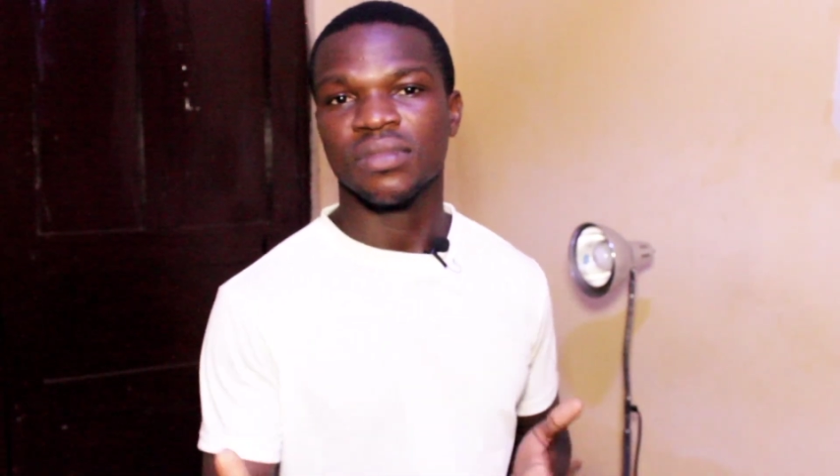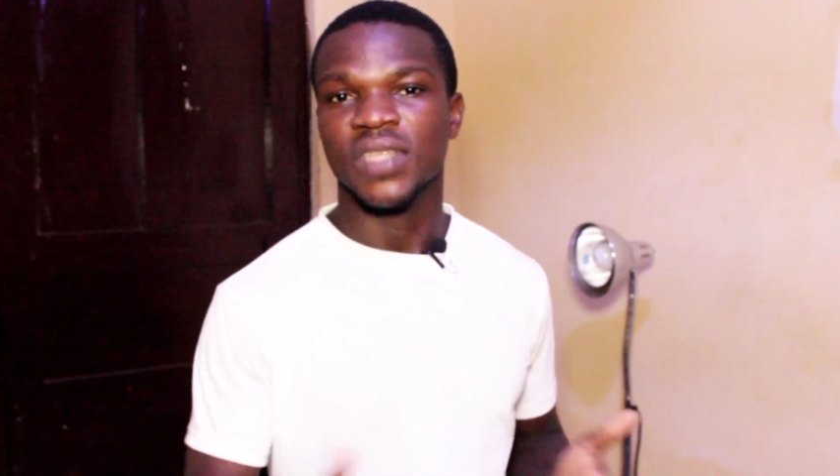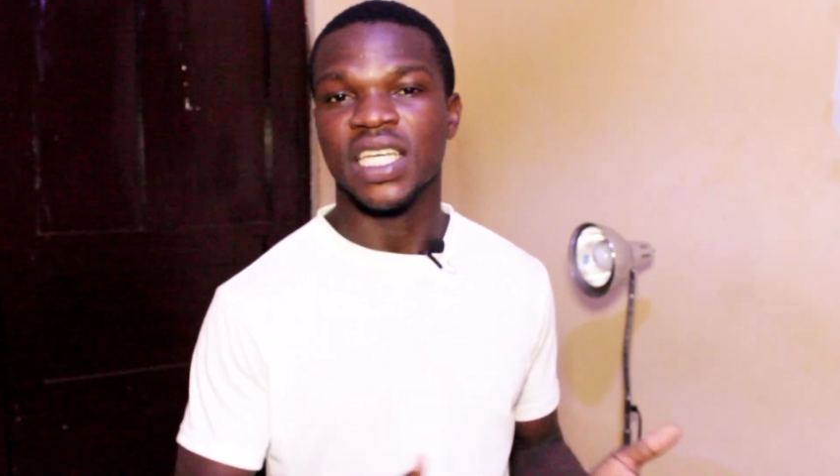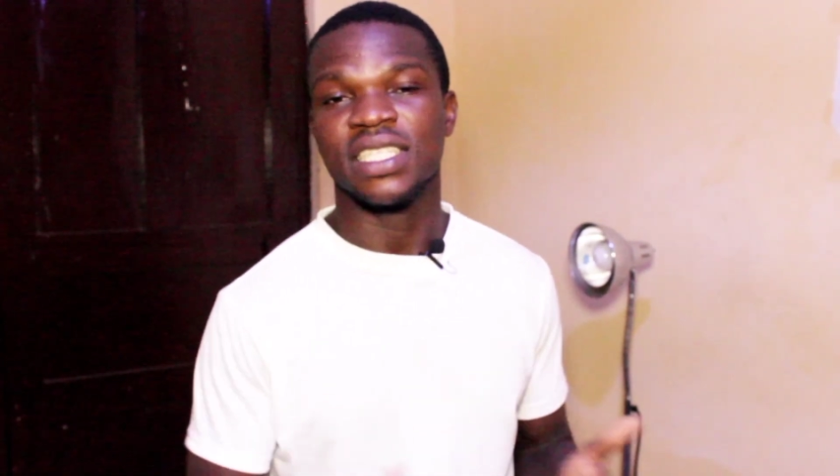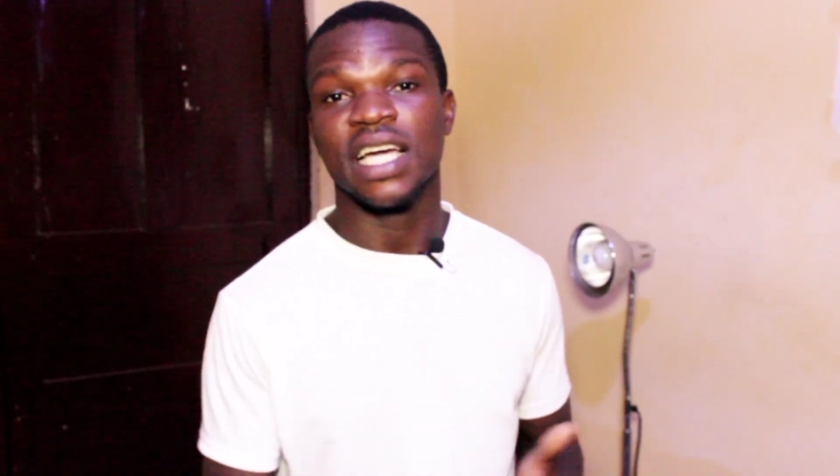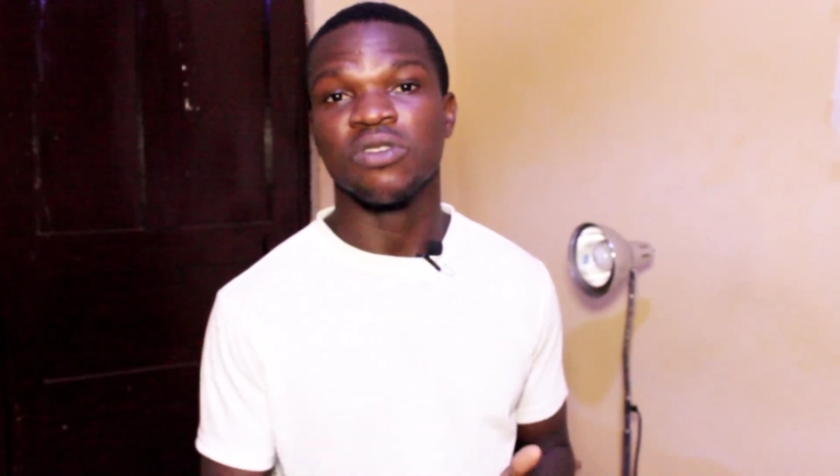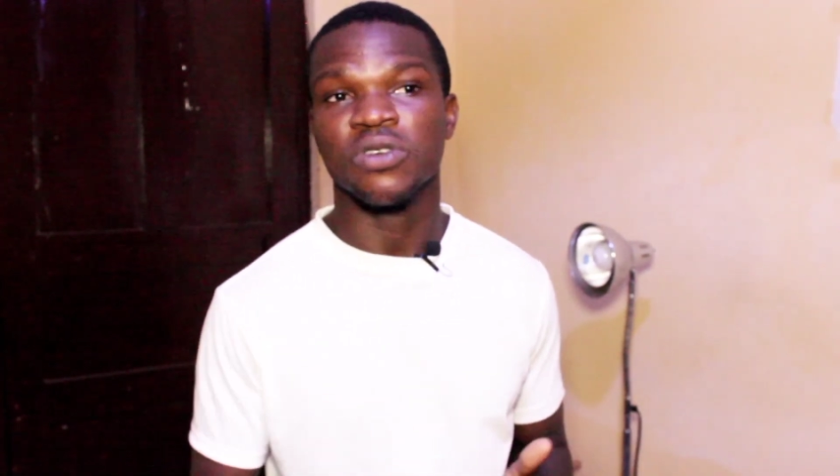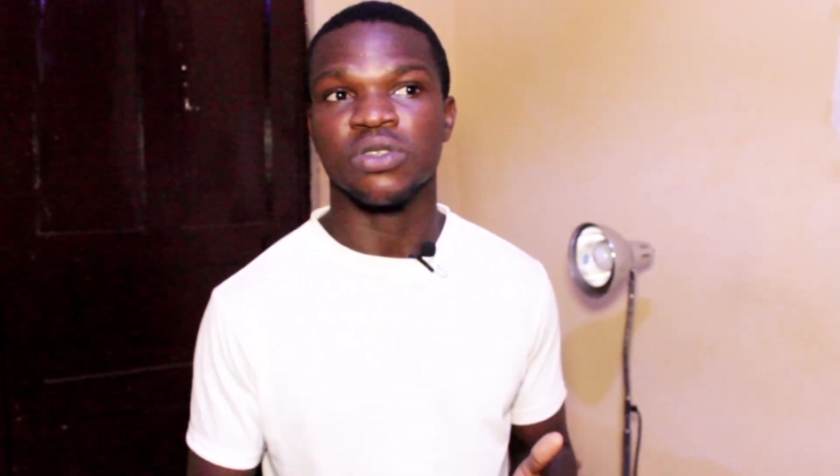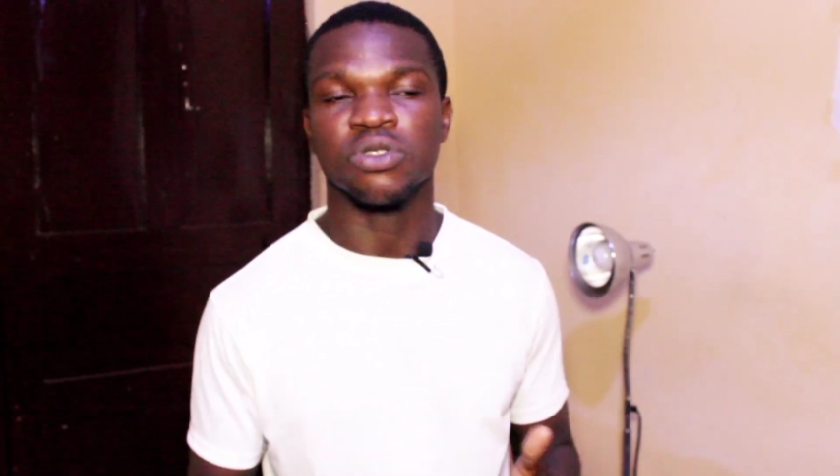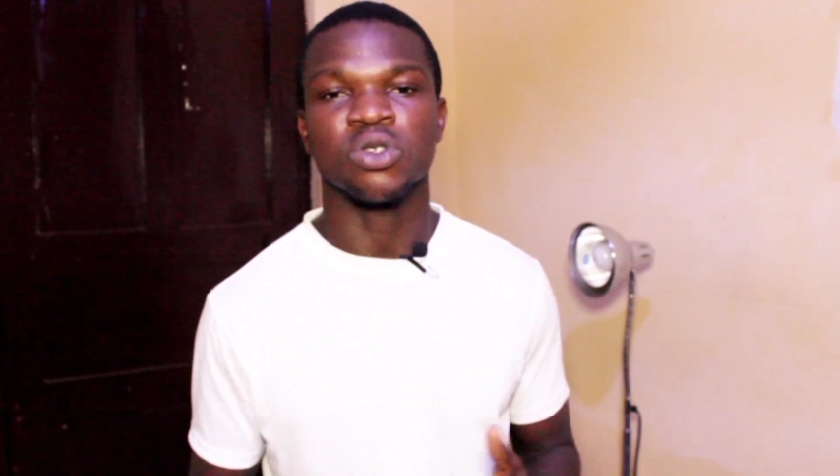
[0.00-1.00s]
a side
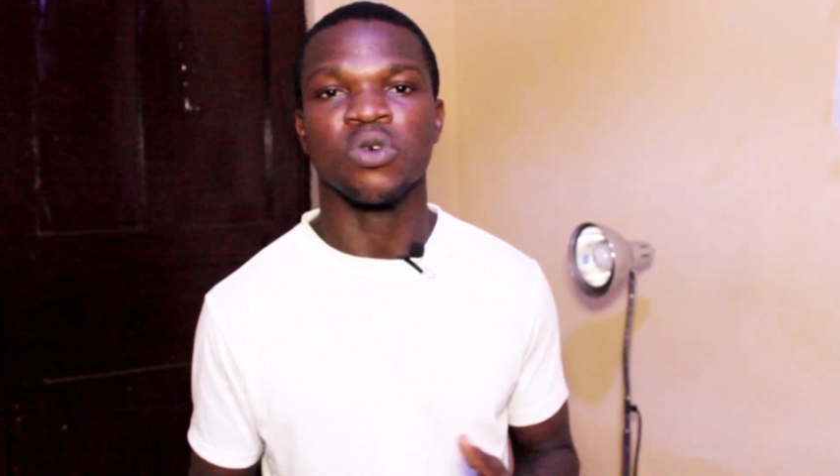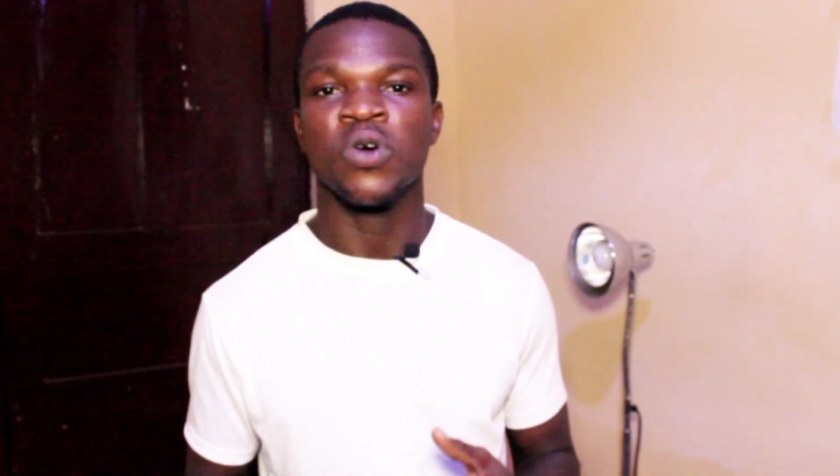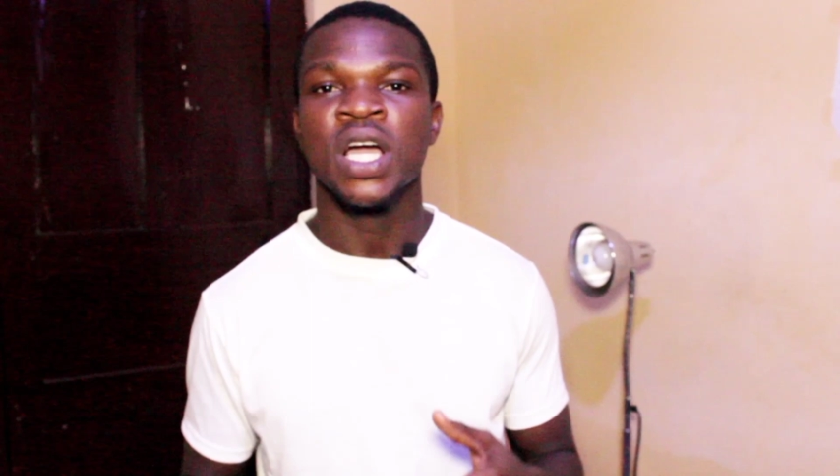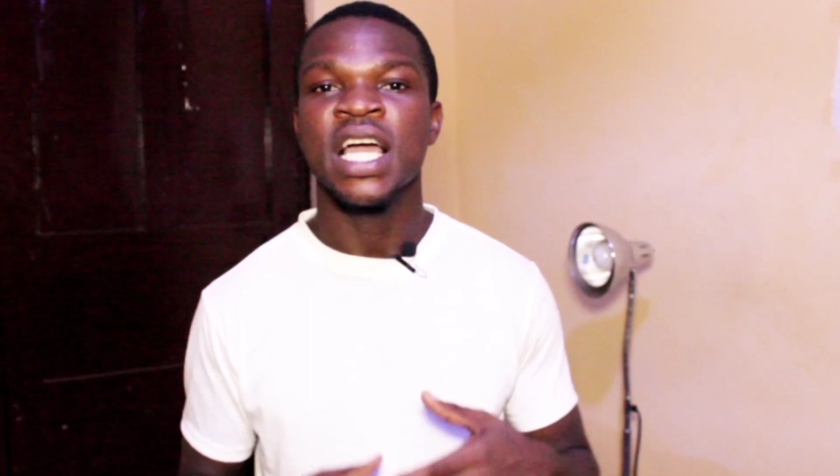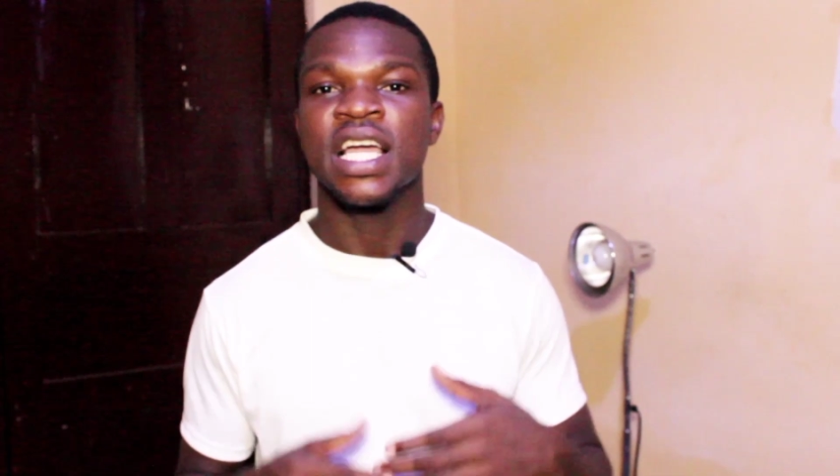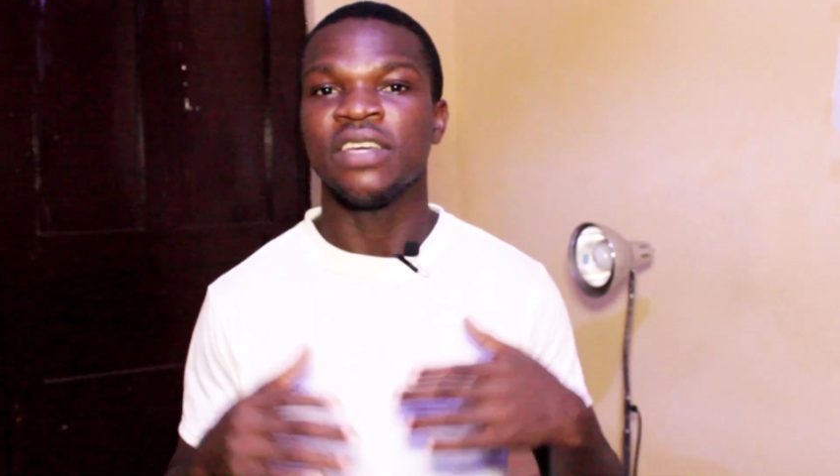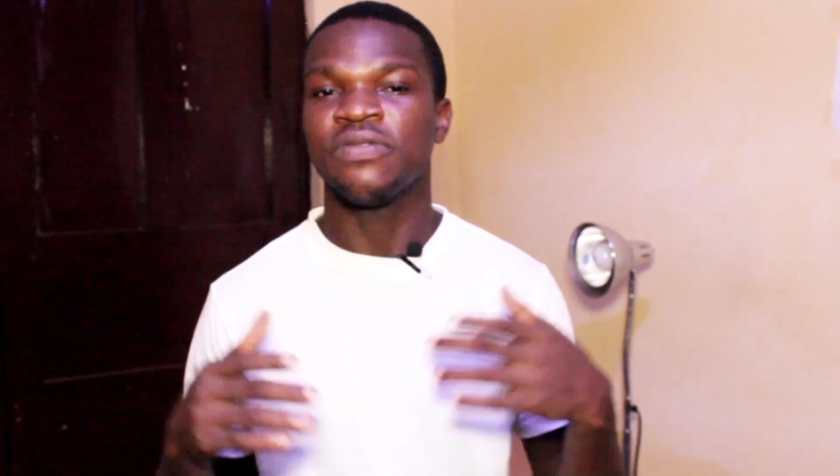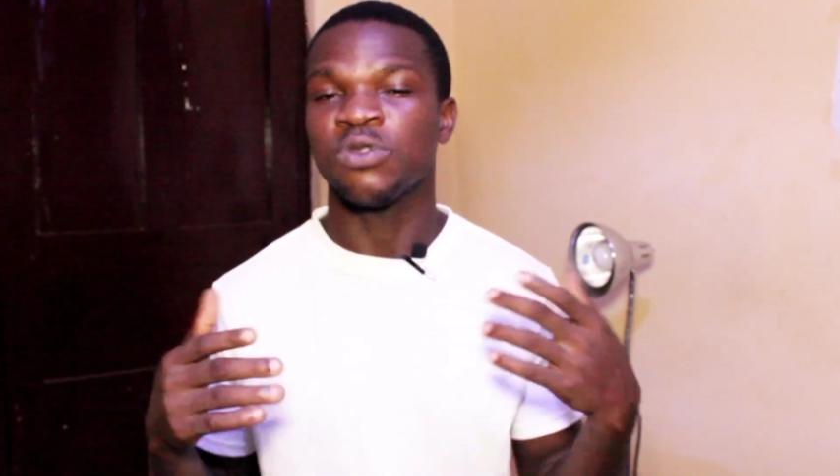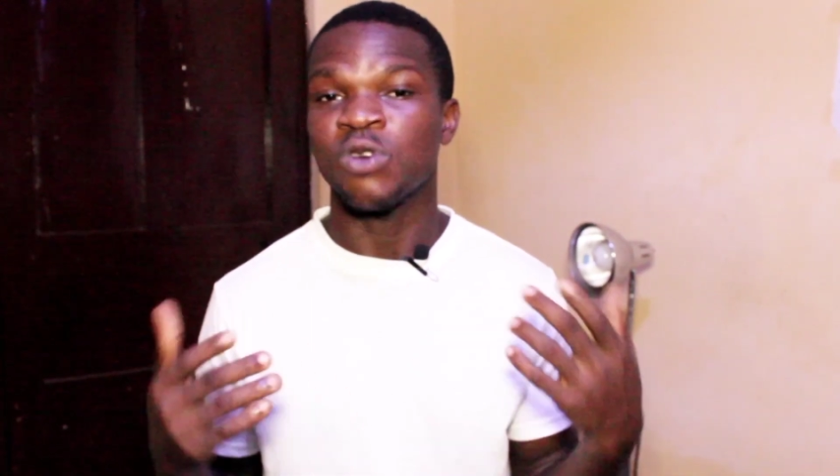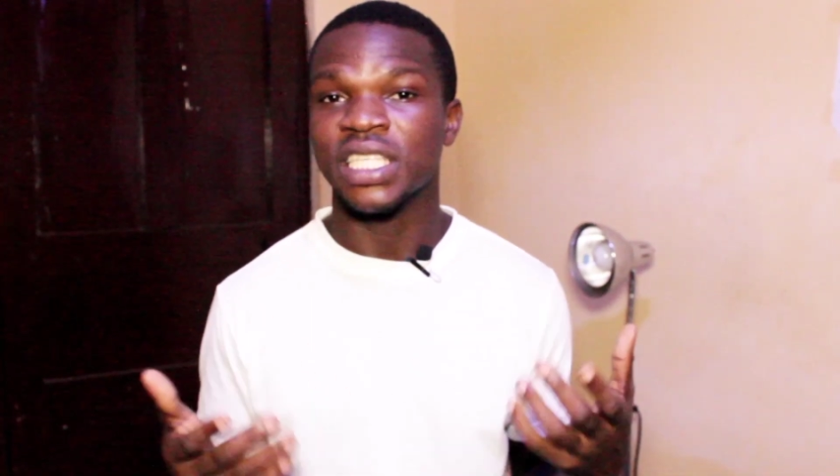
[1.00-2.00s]
hustle. So
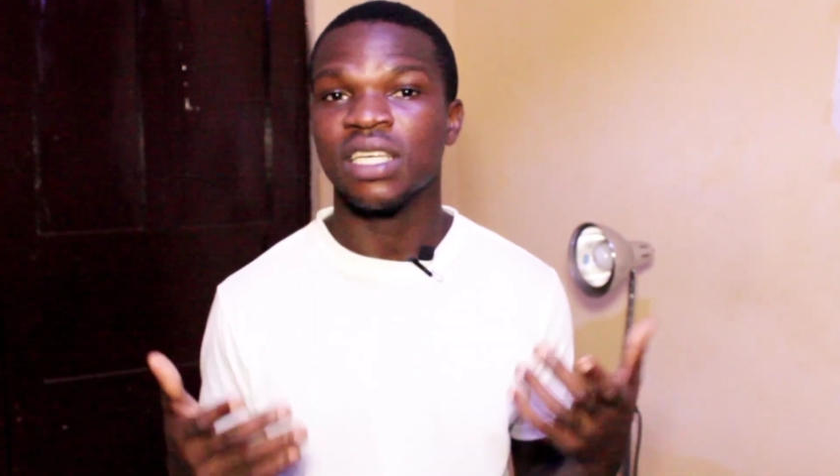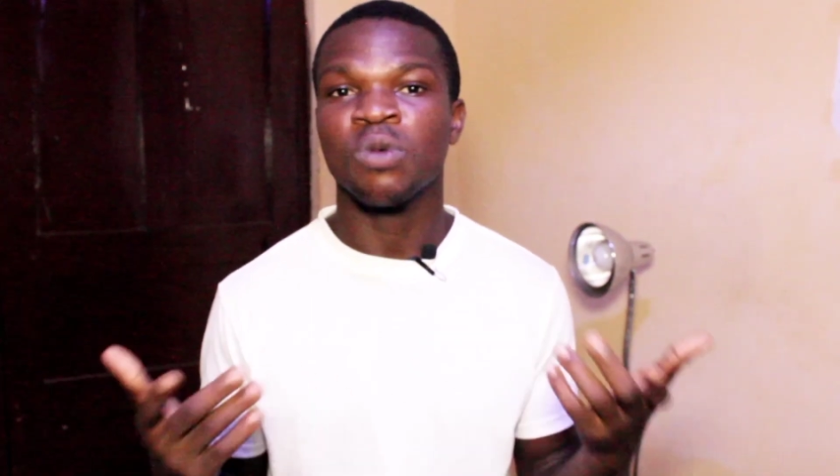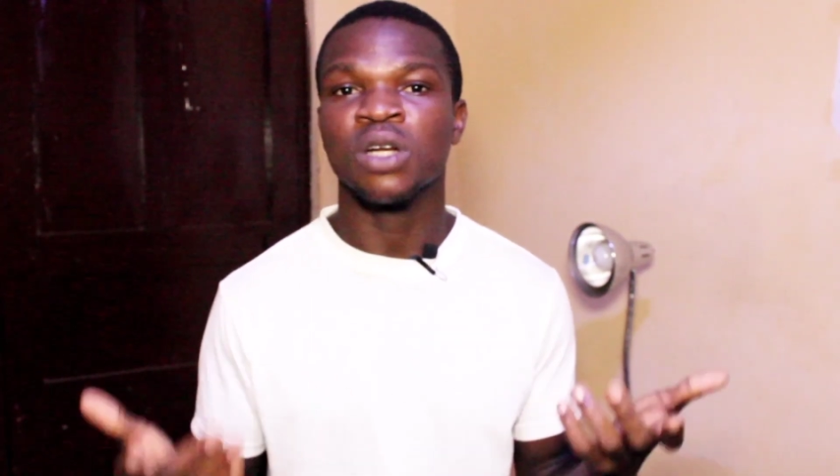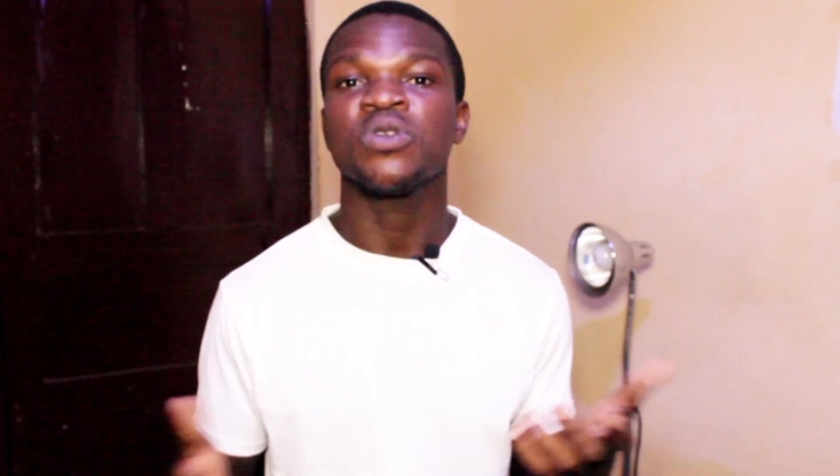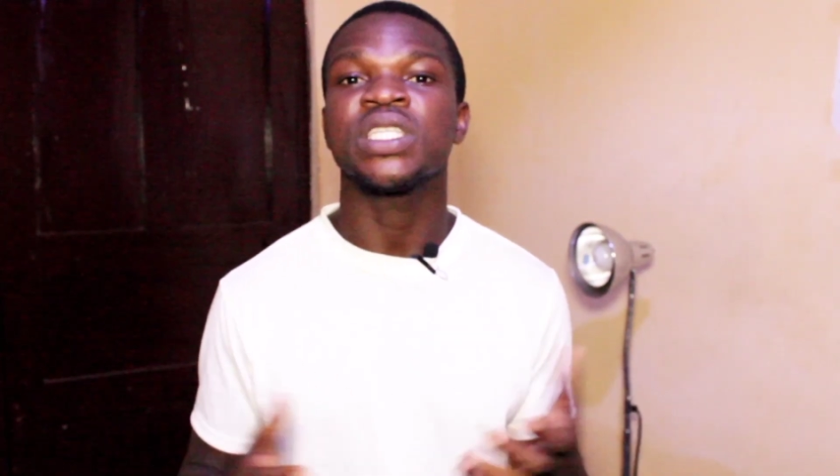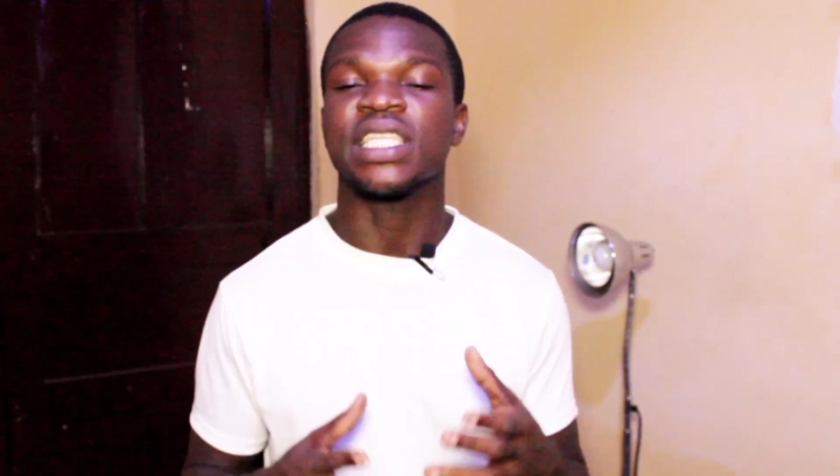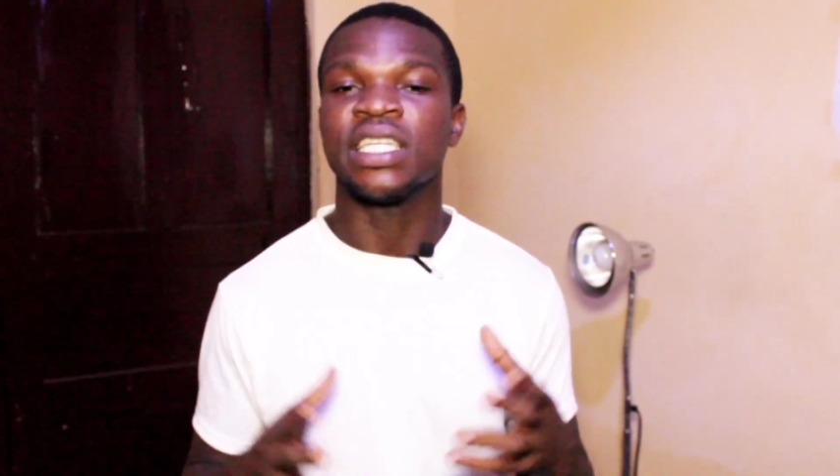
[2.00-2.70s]
if you are someone who is